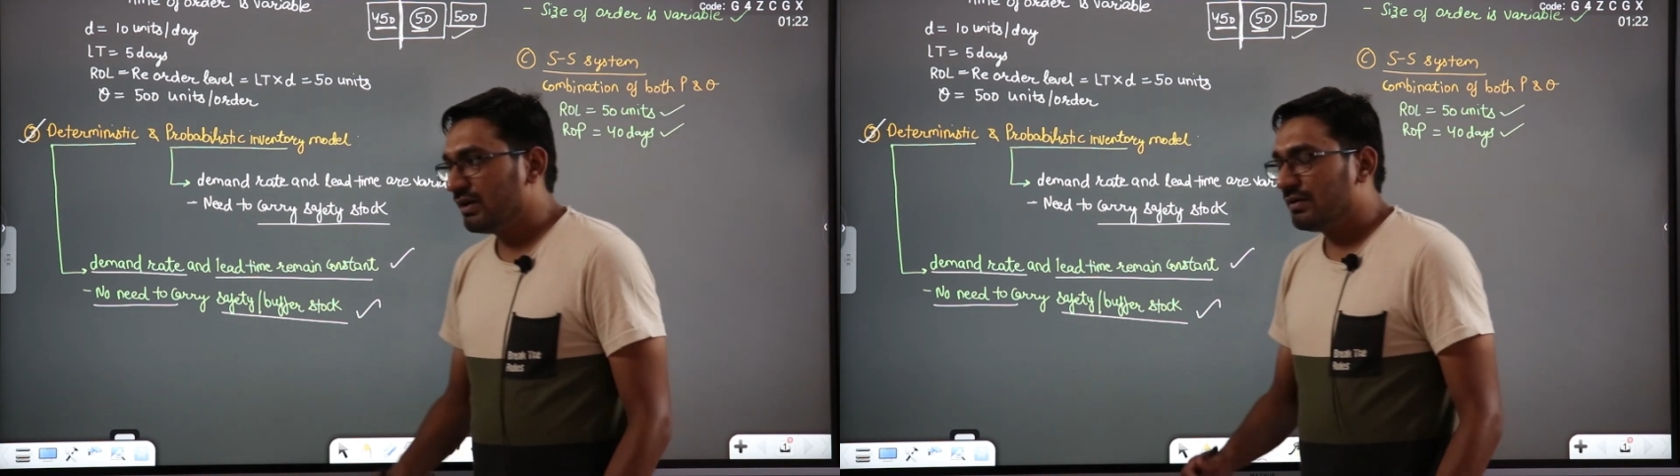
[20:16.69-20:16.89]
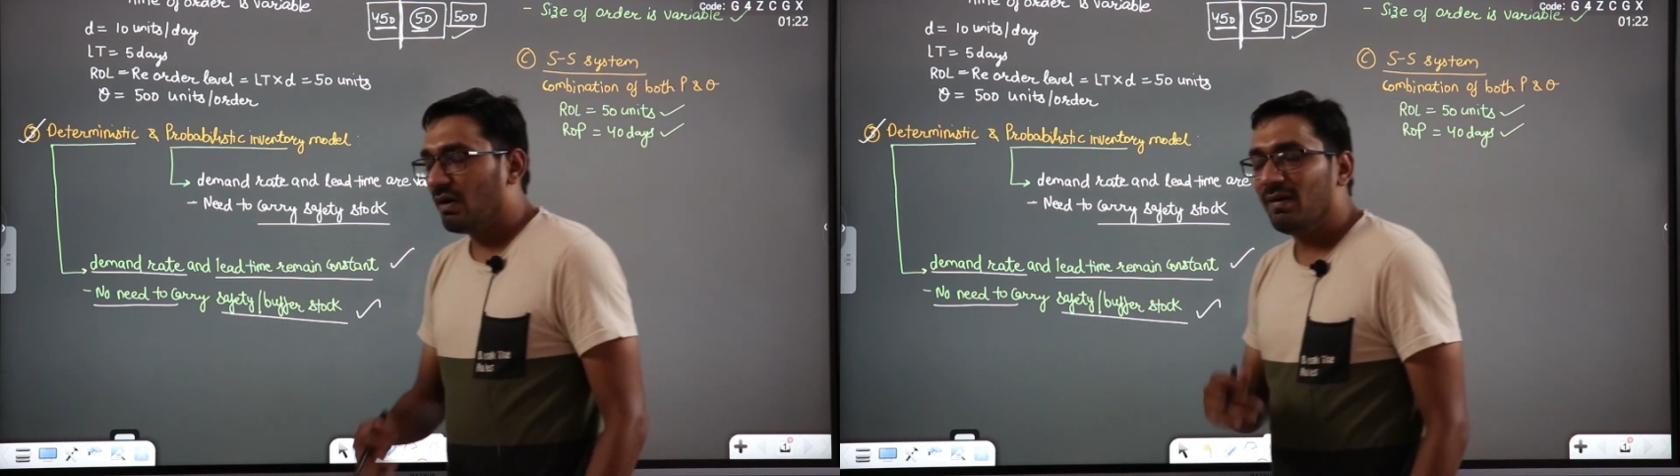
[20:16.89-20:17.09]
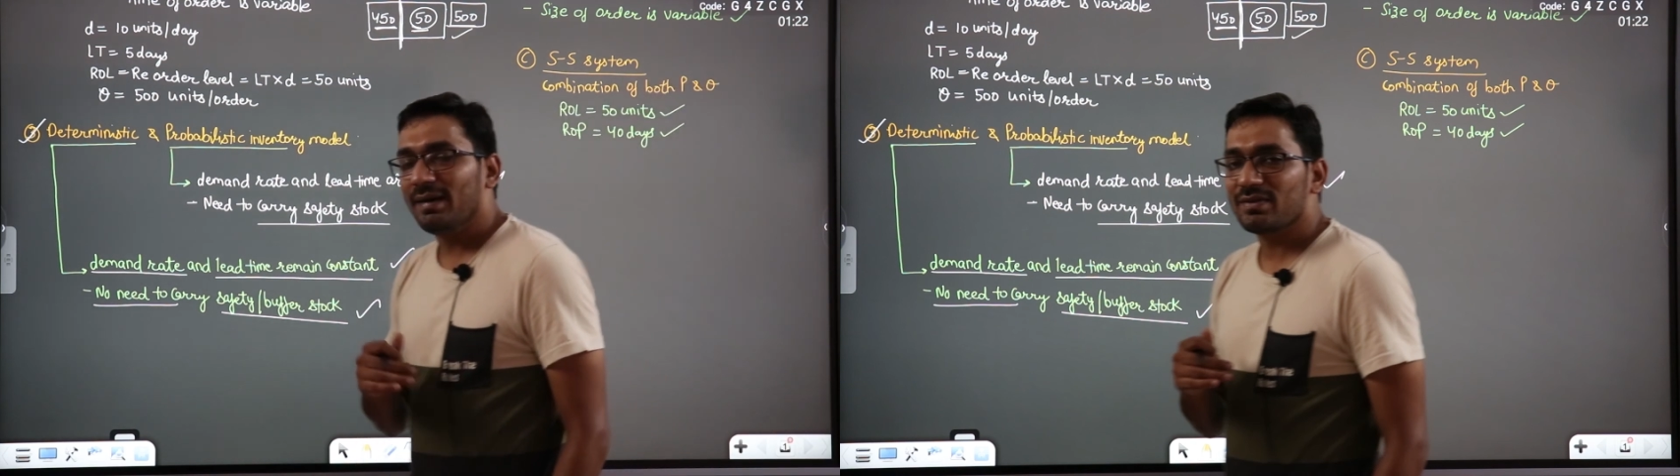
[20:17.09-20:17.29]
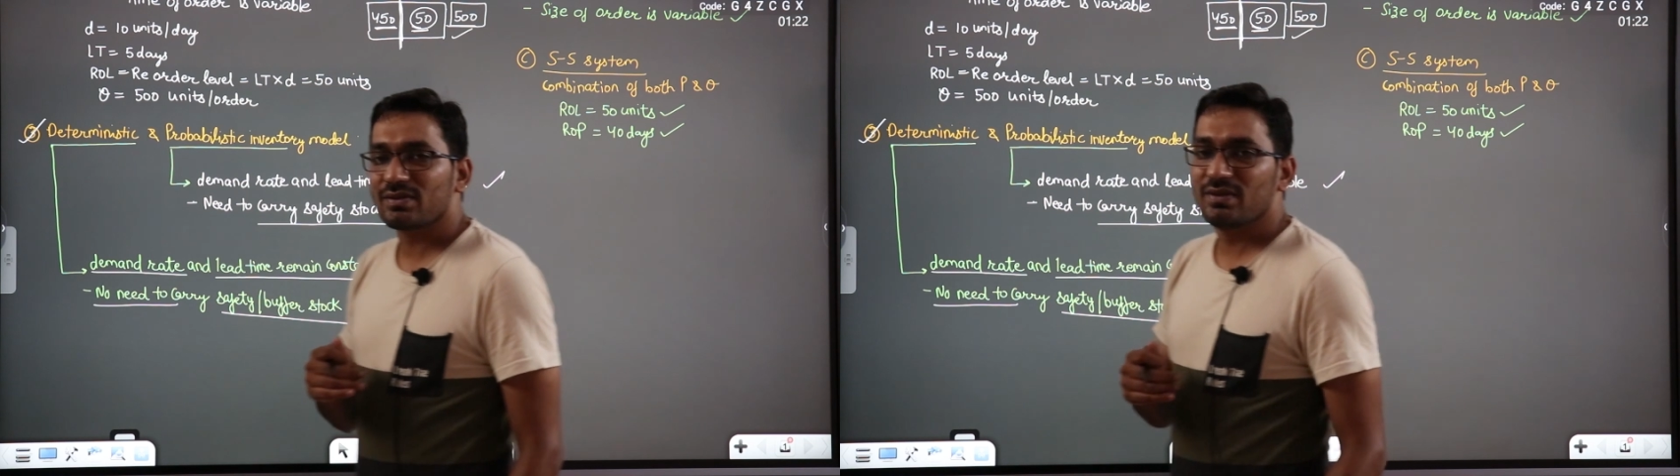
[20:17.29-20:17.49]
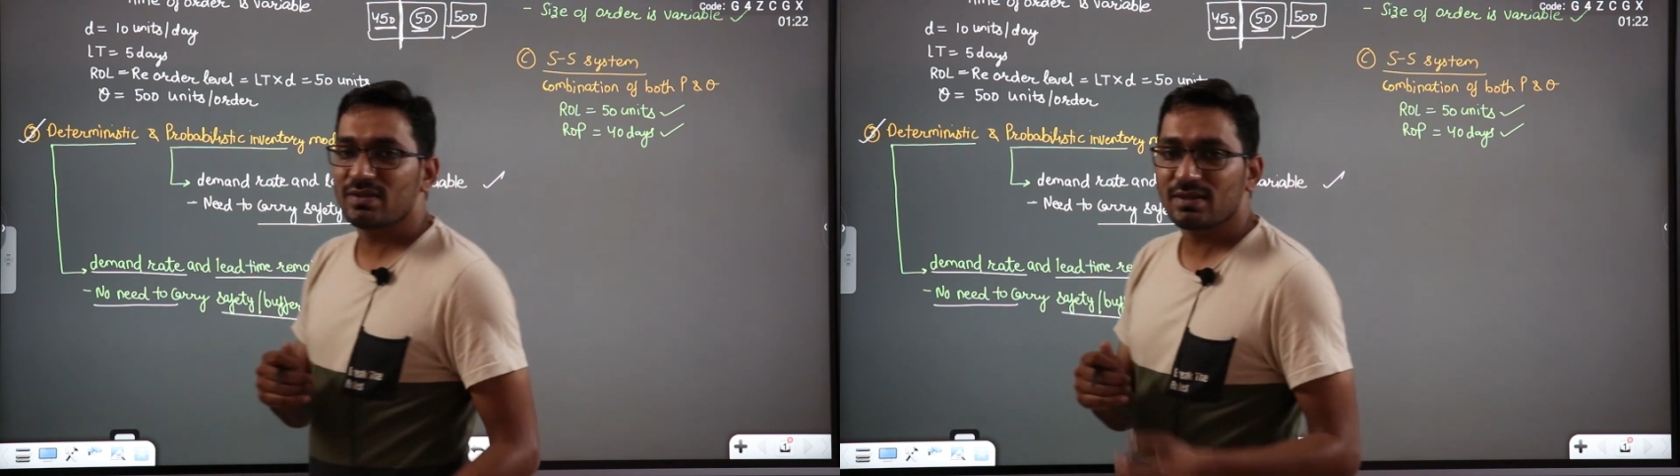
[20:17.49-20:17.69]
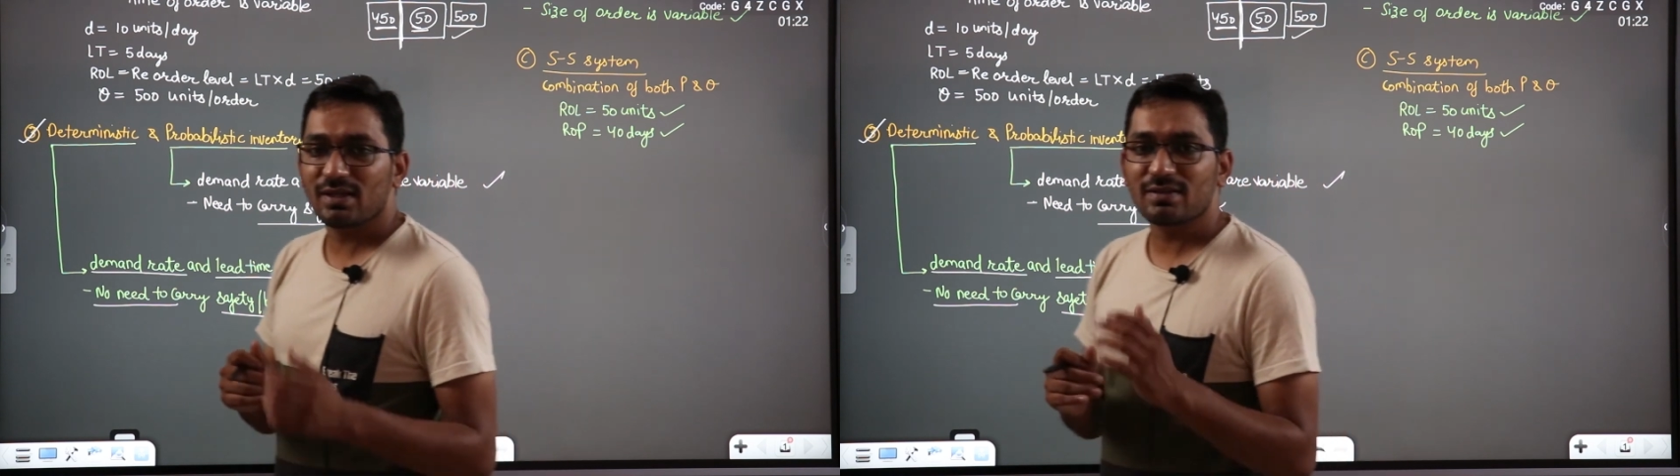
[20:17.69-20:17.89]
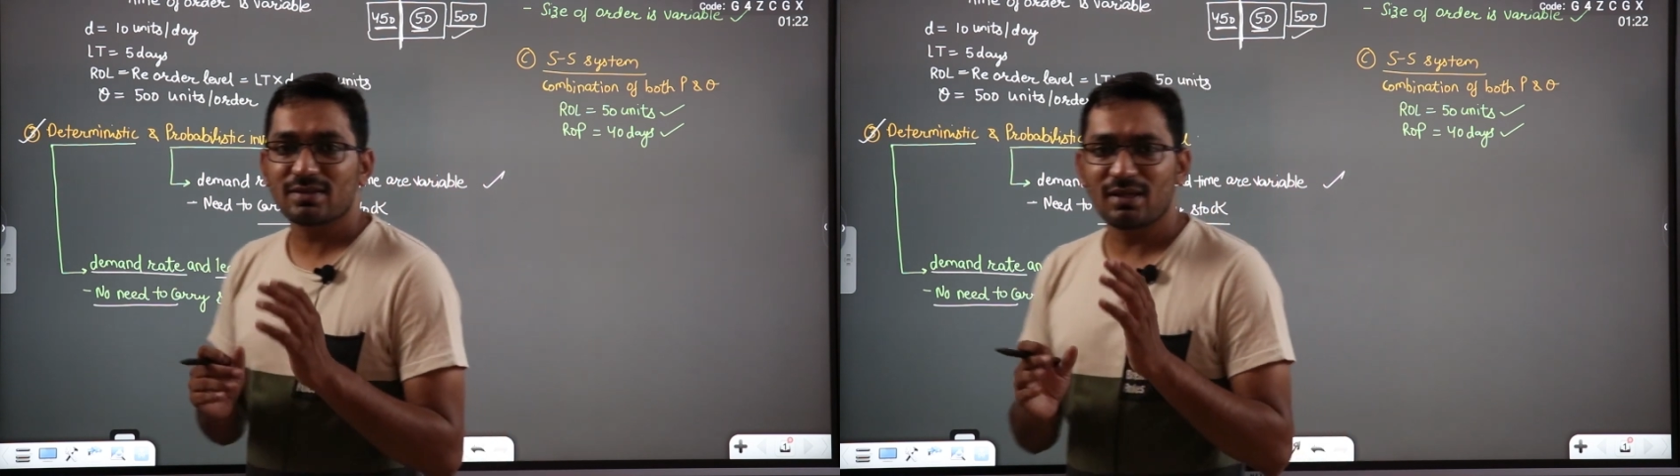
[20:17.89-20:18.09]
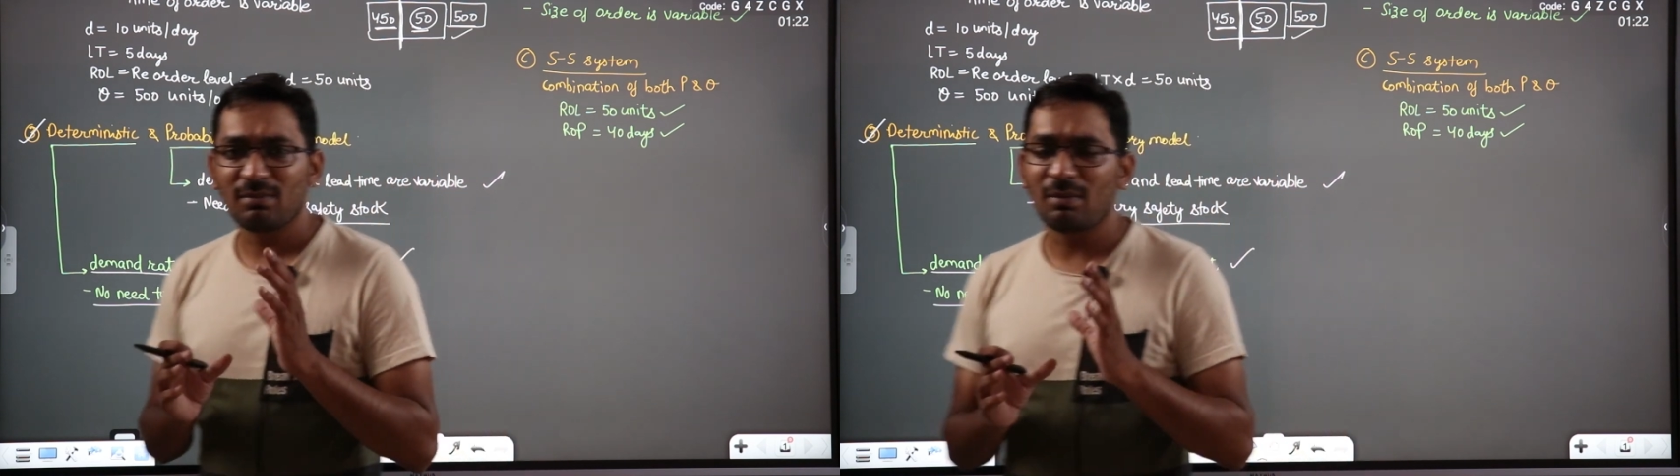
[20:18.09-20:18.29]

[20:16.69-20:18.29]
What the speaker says: Now let us discuss some